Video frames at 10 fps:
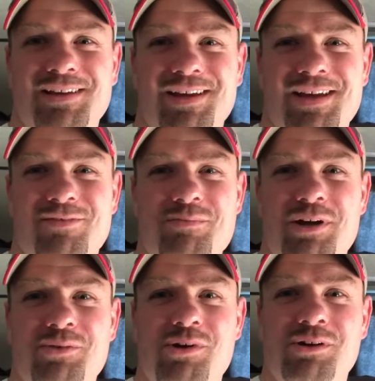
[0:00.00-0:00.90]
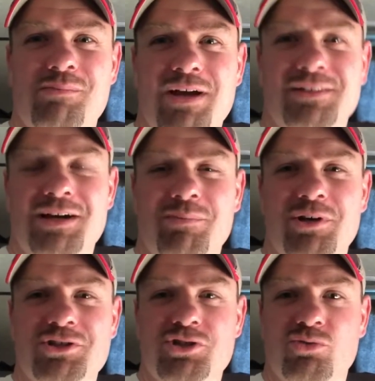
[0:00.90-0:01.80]
Hey everybody, welcome back to
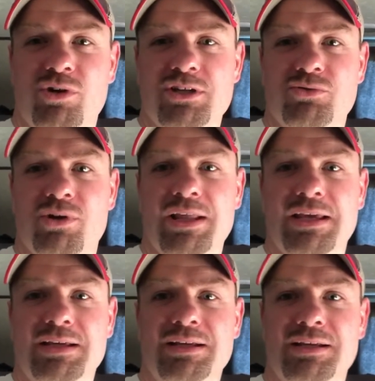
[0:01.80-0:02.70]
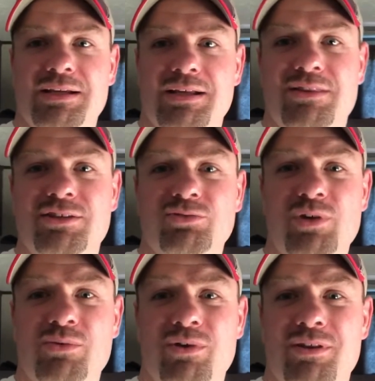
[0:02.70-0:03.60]
Operation 2020. This
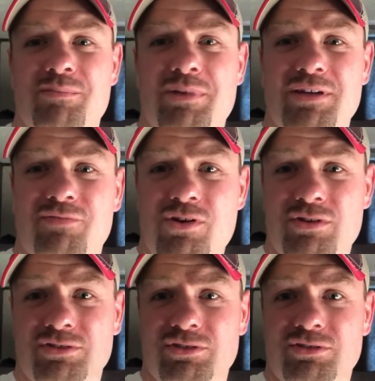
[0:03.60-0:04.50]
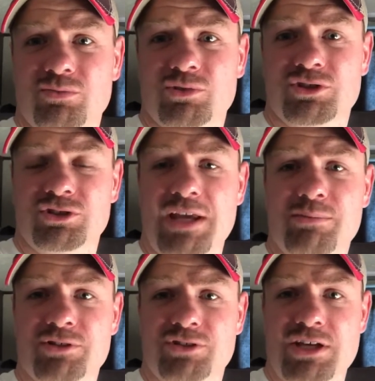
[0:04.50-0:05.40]
week one of the big focuses was
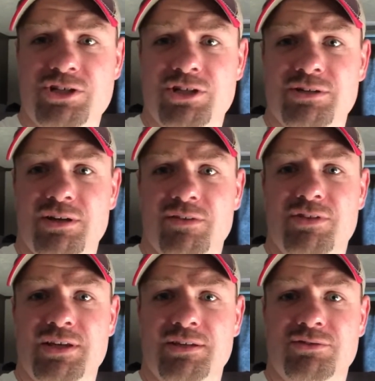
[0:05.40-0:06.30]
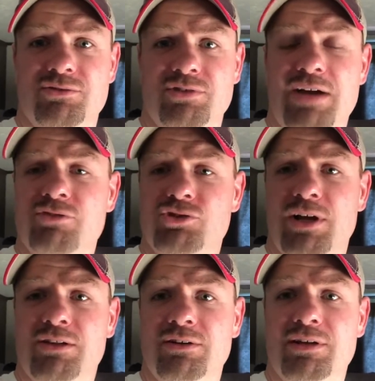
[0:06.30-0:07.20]
stabilization of the travel
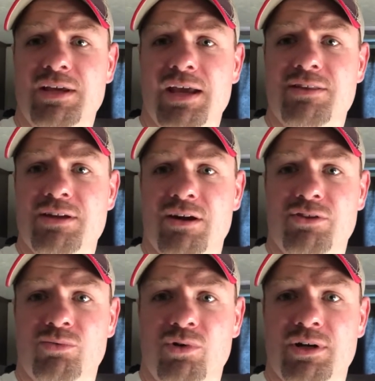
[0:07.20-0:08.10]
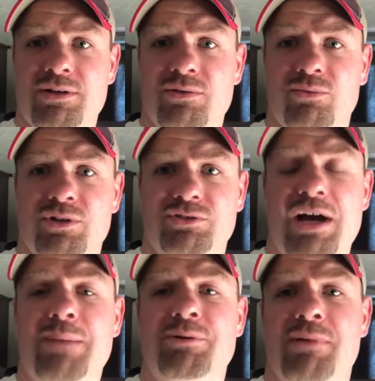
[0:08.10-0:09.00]
trailer, and the other one was
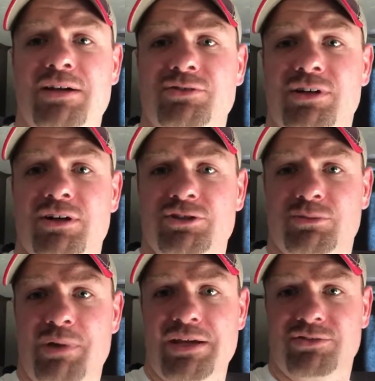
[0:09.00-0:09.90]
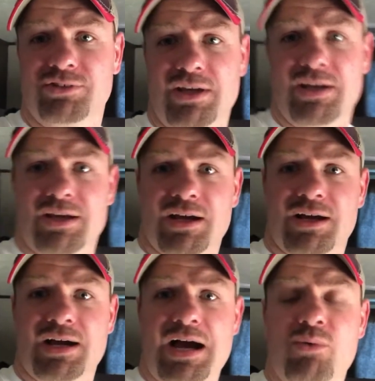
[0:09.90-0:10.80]
optimizing our space.
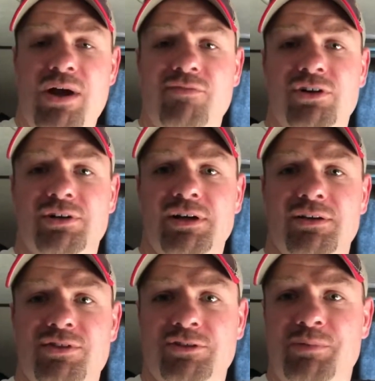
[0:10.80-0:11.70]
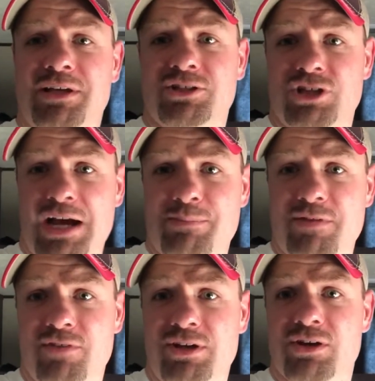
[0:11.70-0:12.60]
However, this being a choppy
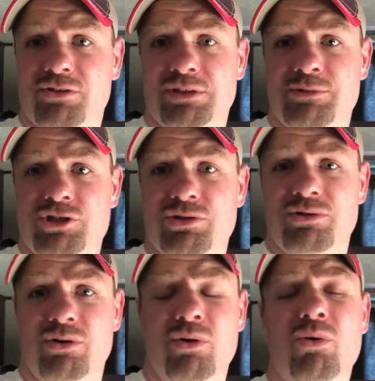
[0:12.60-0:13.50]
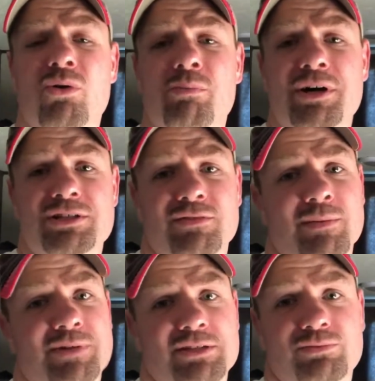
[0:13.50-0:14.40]
video, because I'm going to show you a whole bunch of
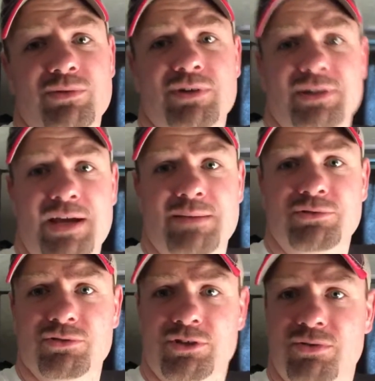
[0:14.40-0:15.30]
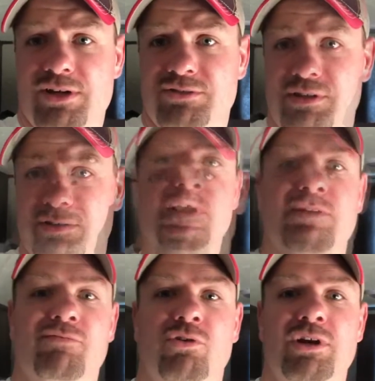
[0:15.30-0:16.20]
updates, we went absolutely crazy this week.
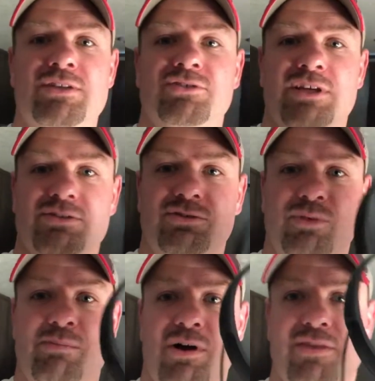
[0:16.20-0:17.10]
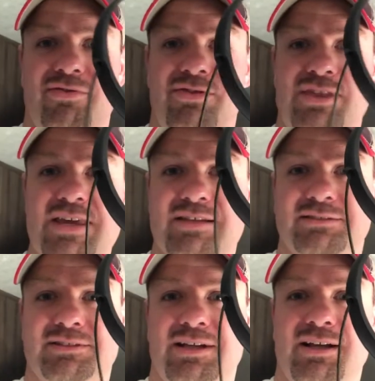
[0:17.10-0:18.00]
But for instance, we bought
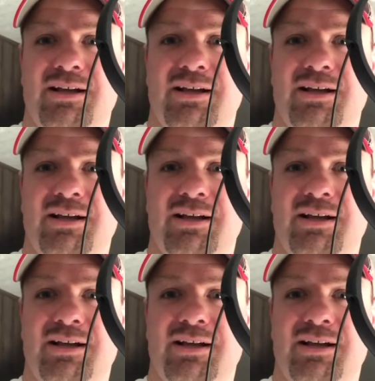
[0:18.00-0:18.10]
these.